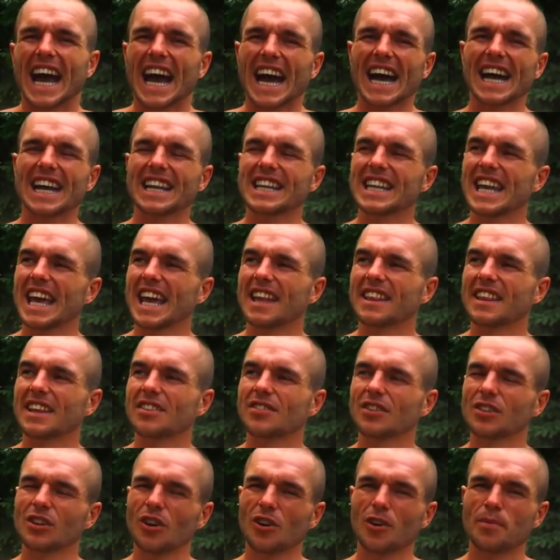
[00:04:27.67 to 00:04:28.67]
And yeah,
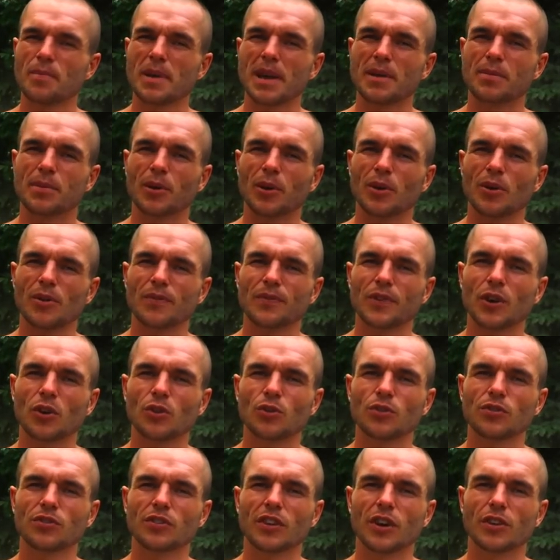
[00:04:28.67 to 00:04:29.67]
there's a lot of people that
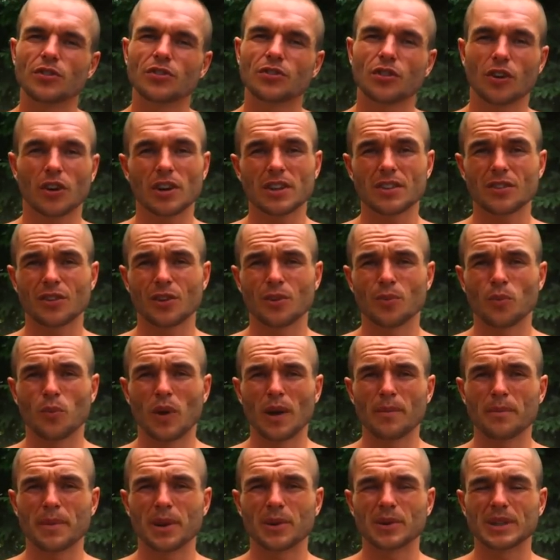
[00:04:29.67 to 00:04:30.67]
also try doing
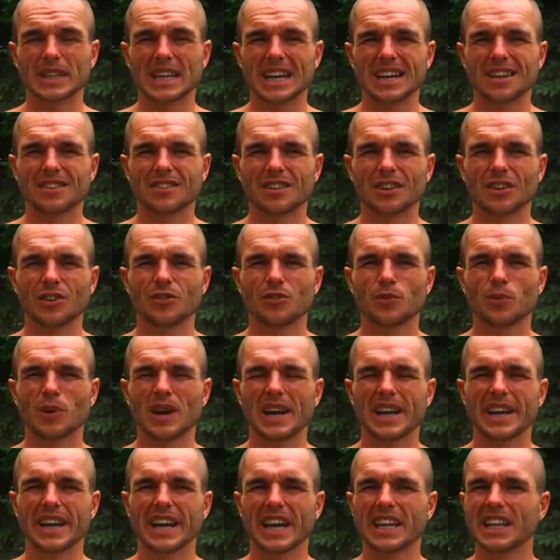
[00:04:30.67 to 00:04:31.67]
one meal a day to lose
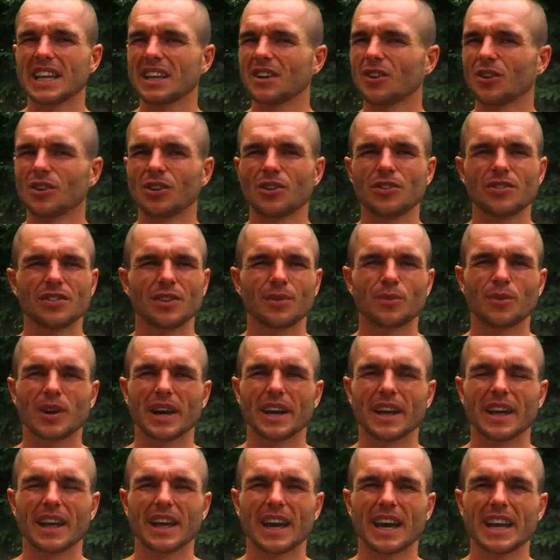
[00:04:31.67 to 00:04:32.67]
weight and they're not losing
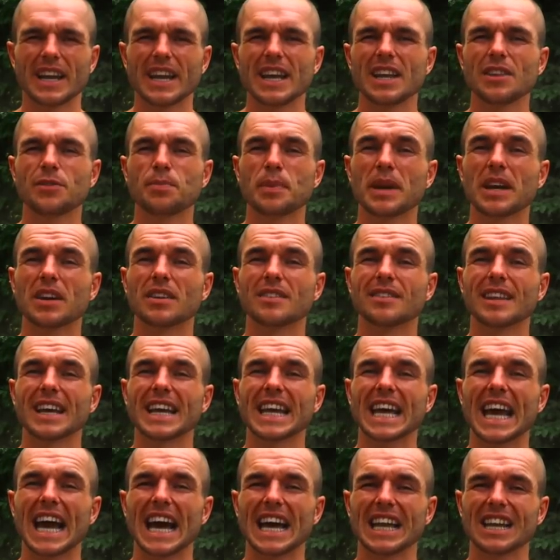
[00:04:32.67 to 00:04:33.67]
weight. And it is because their
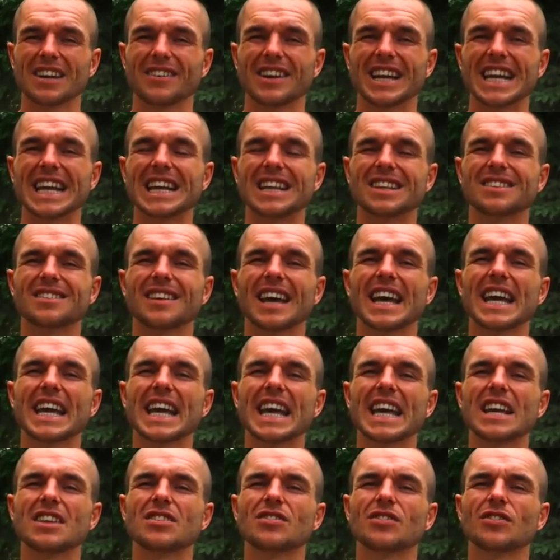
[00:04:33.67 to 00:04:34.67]
calorie intake
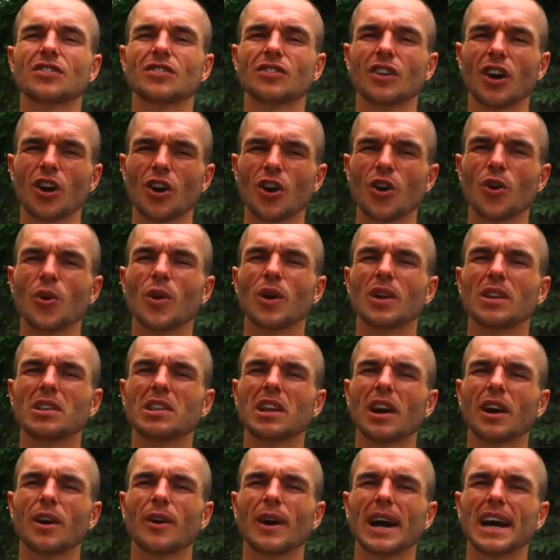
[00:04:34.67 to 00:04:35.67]
is so
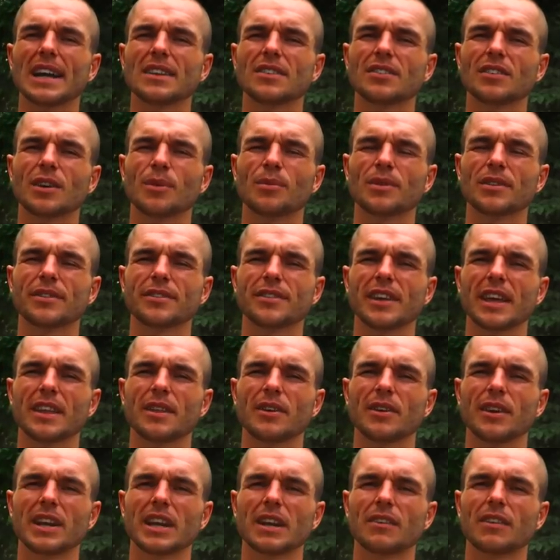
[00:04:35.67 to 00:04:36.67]
low. I had someone say
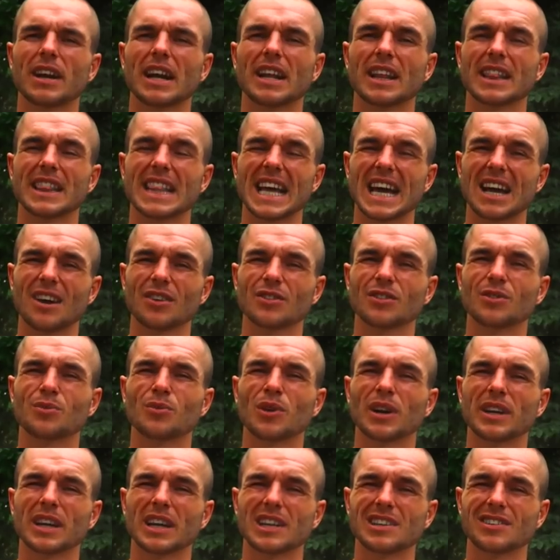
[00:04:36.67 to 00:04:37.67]
they're eating around
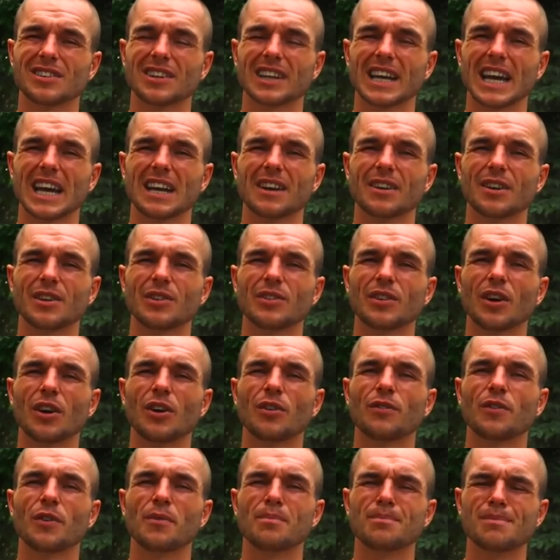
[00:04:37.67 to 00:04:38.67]
1,100 calories
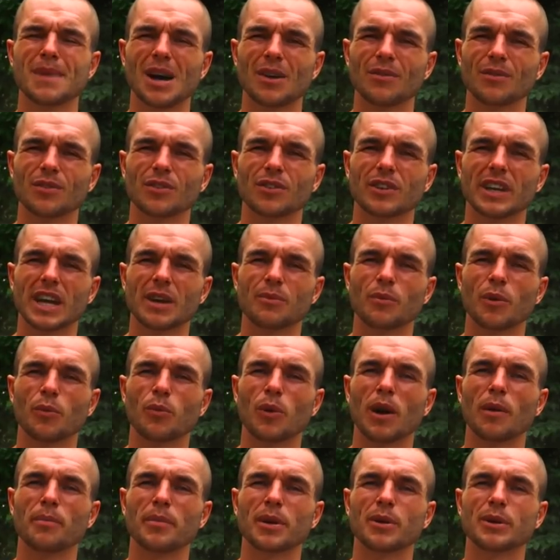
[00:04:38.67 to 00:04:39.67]
for months on end with
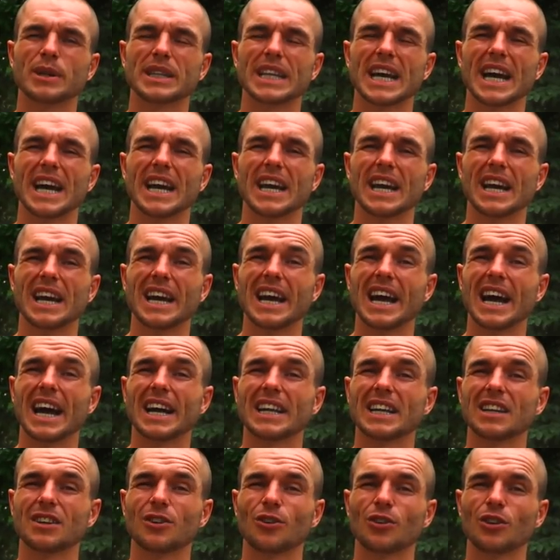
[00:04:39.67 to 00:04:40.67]
one meal a day
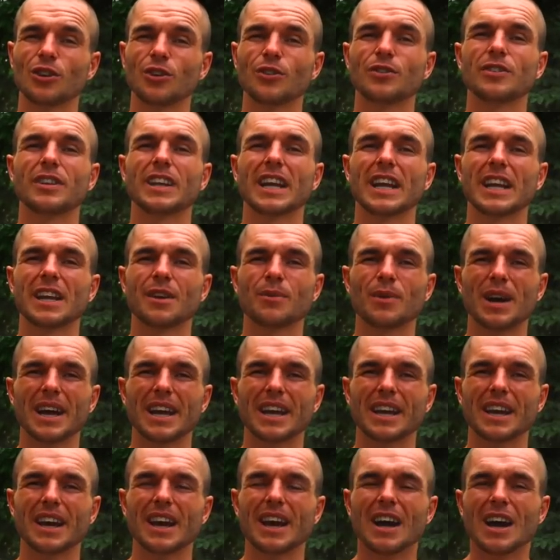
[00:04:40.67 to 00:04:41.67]
and they're not losing any
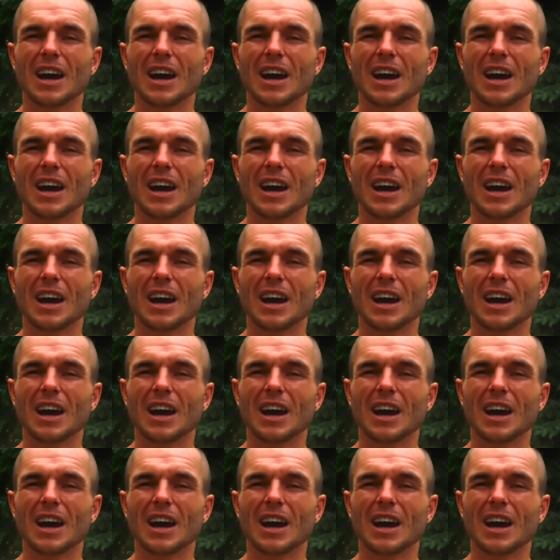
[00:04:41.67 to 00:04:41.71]
weight.